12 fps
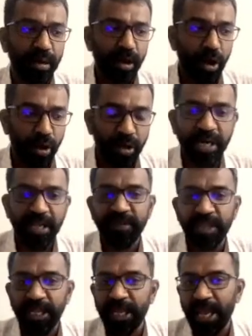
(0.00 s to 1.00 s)
already
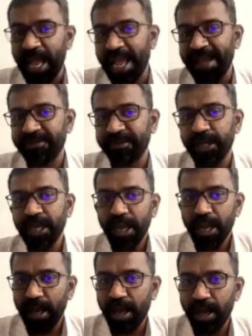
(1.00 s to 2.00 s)
we have
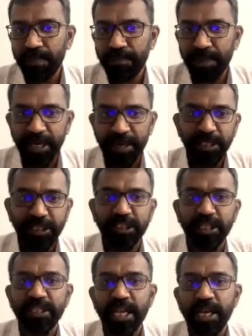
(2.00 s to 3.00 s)
pretty much
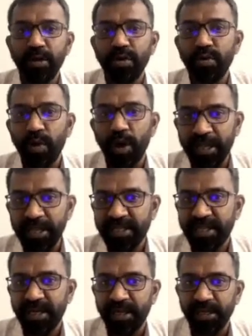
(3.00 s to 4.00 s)
the cyclone warning
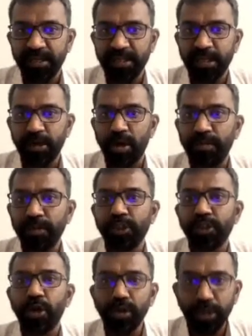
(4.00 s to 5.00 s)
centers in
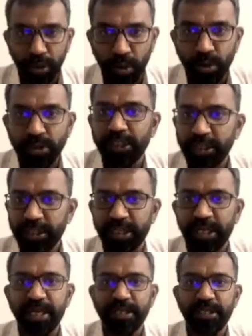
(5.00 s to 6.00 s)
almost all the coastal
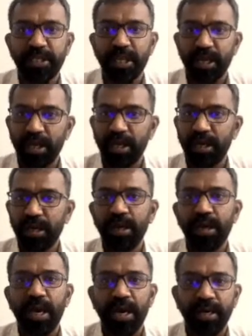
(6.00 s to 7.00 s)
states
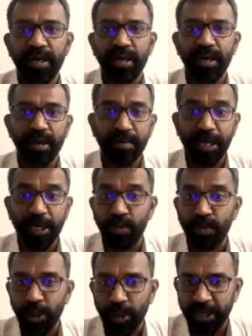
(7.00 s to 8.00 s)
and
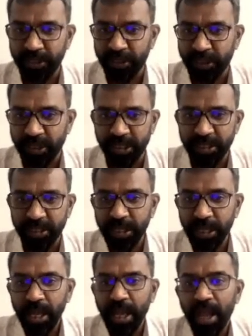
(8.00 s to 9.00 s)
metropolitan cities.
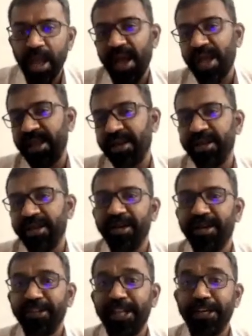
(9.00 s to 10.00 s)
And
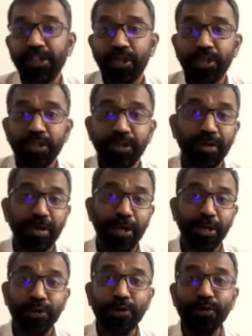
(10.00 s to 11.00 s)
there is also a
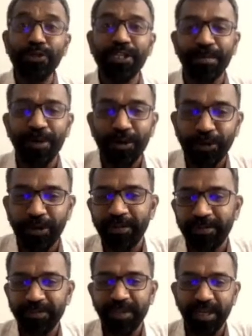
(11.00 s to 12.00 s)
huge amount
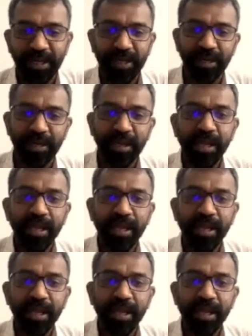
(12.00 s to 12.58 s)
of